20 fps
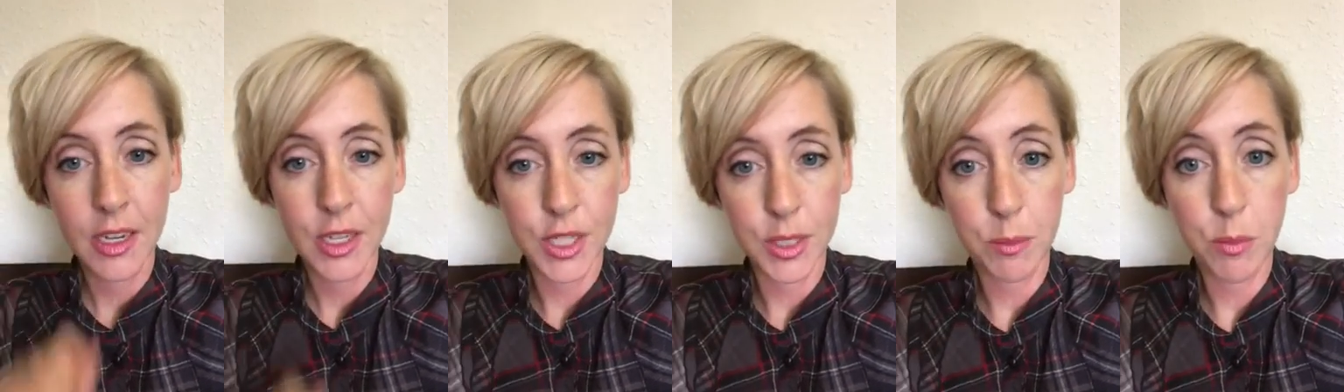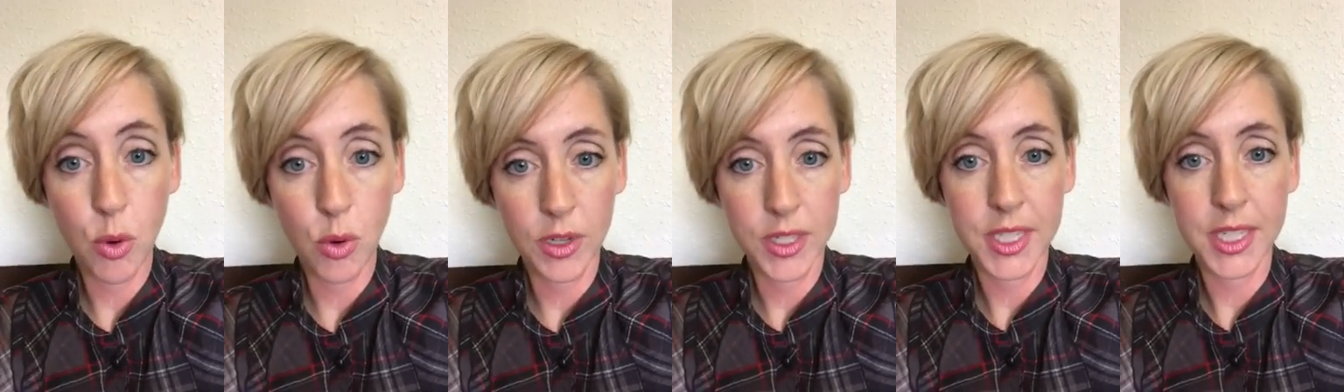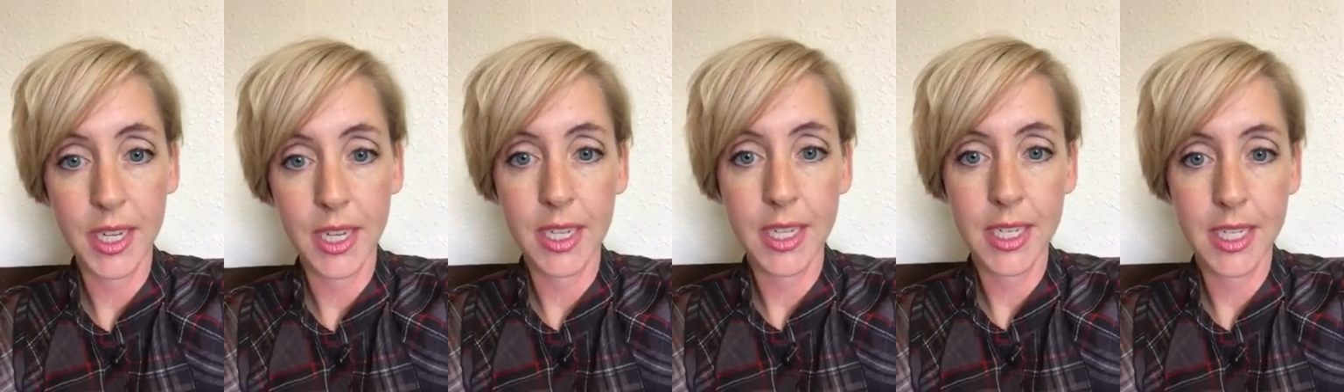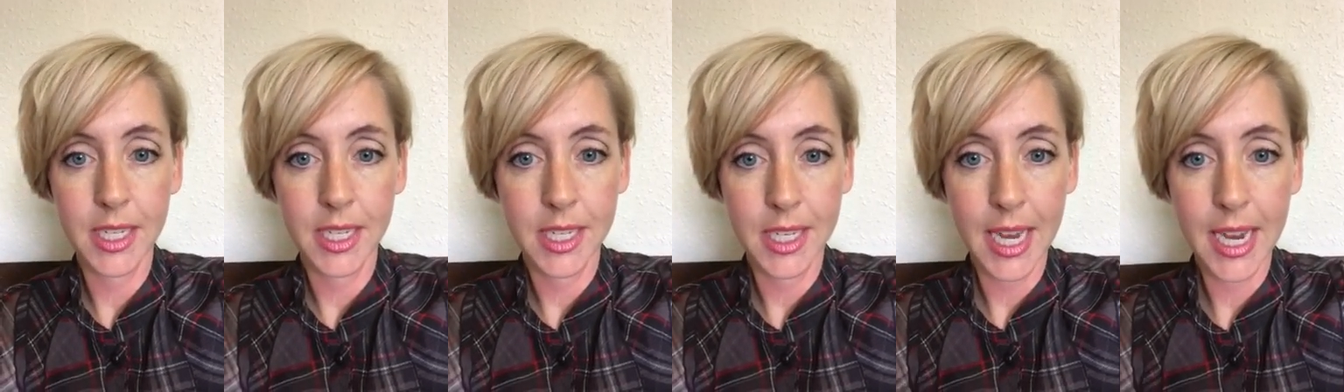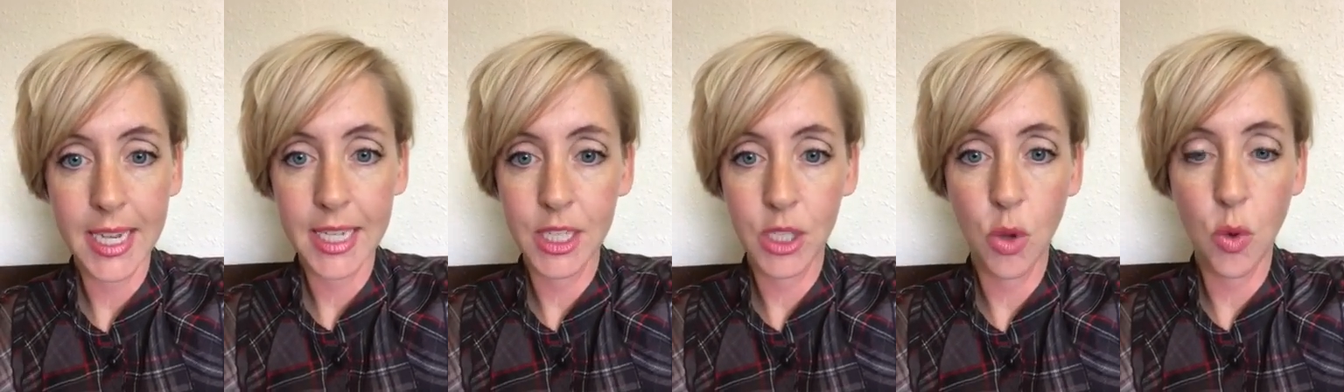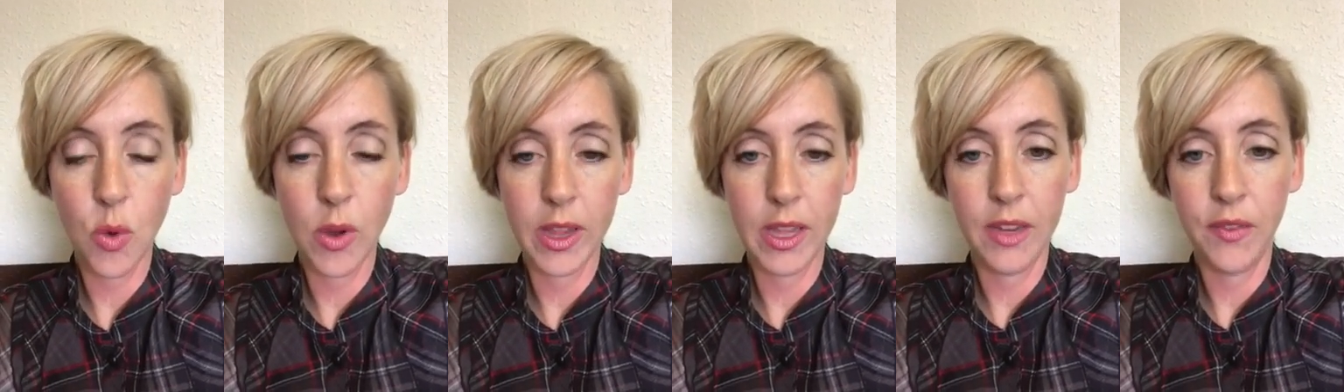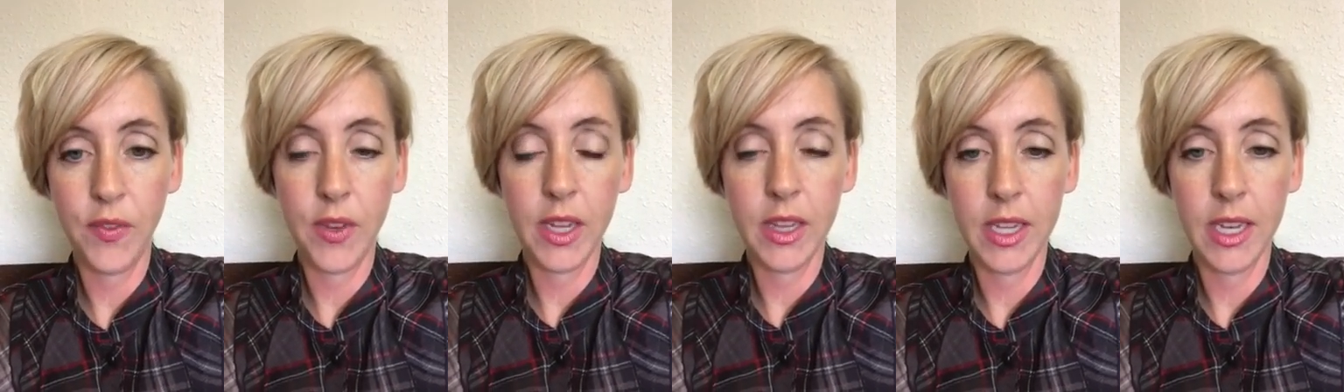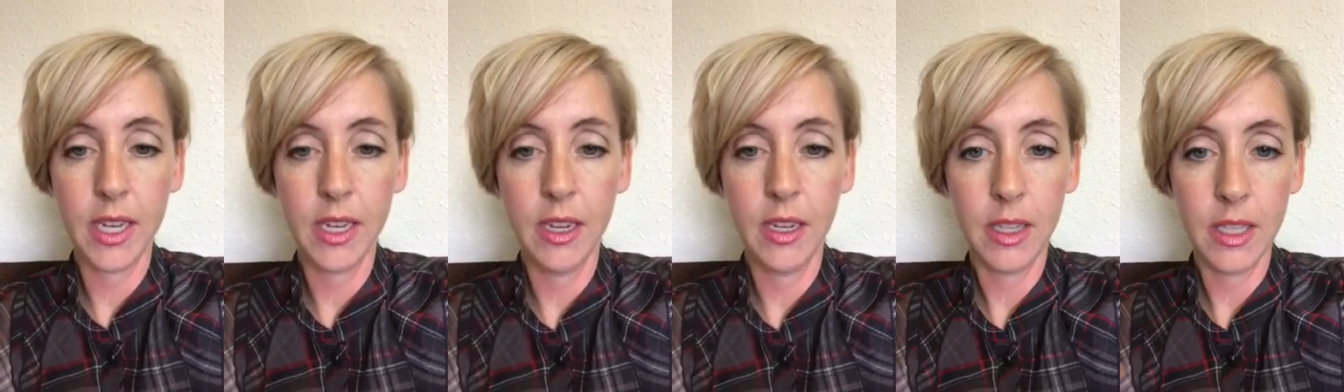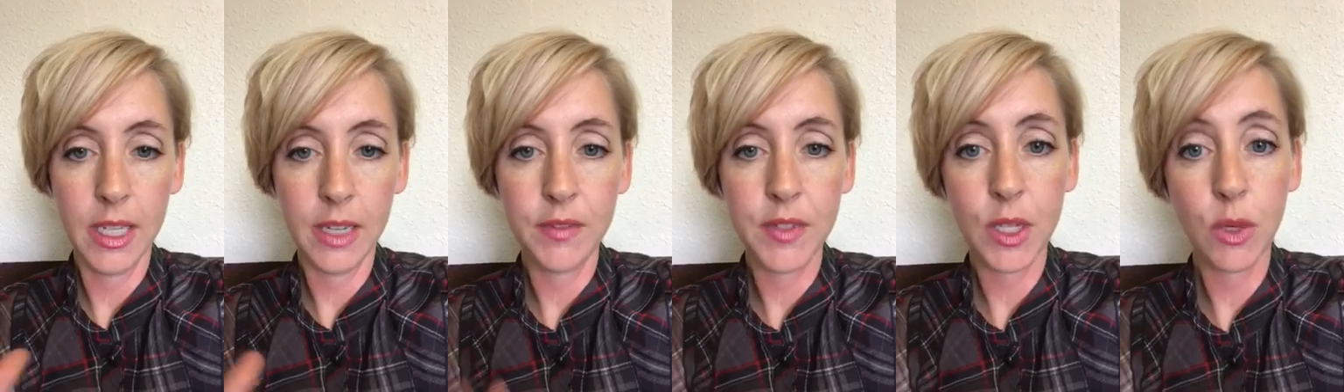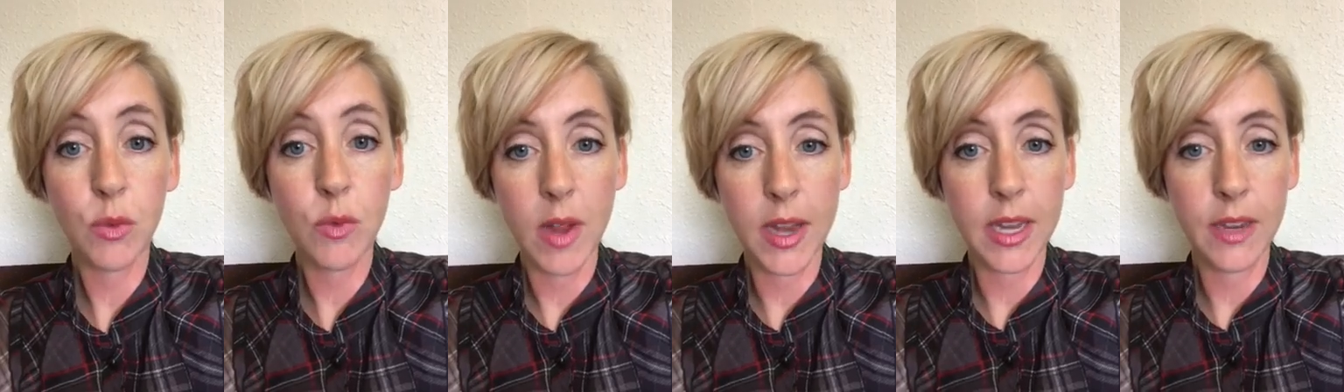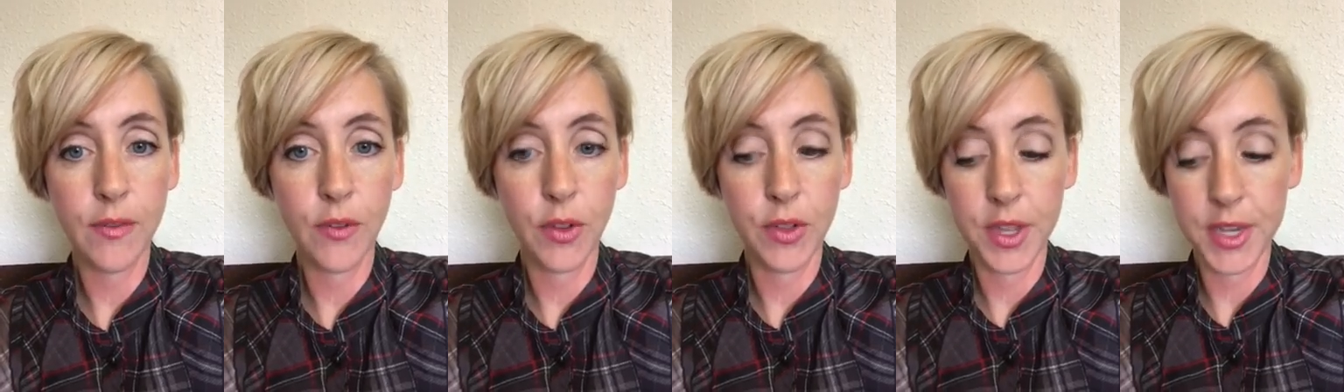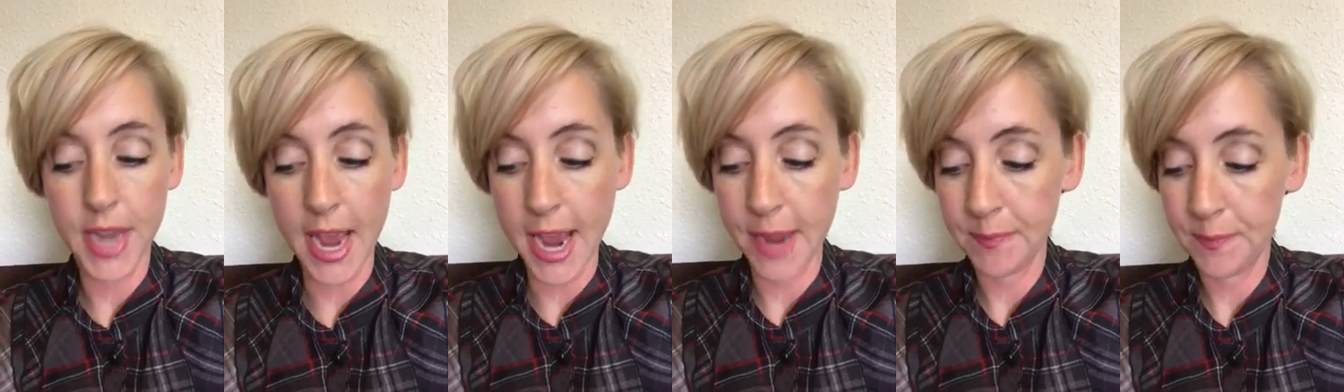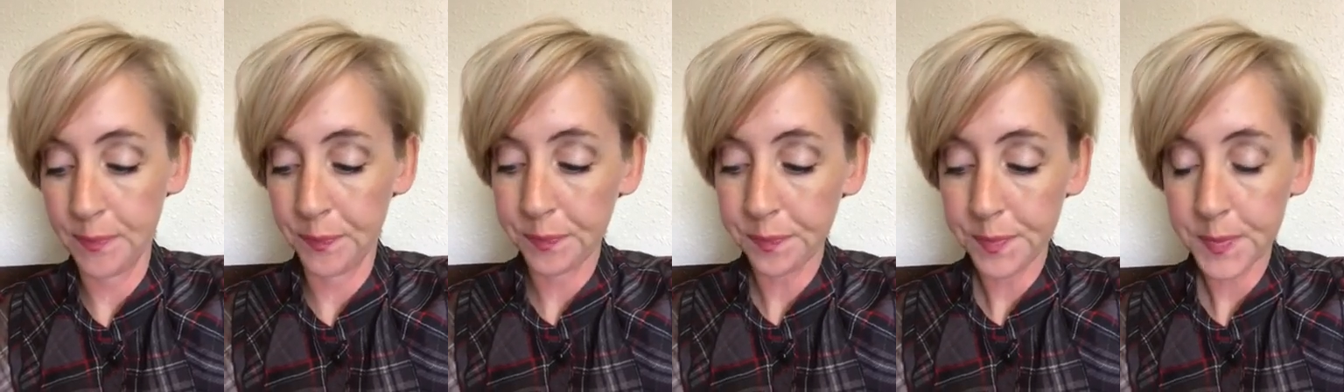Supports it, takes the oily feeling, leaves it ready for the day.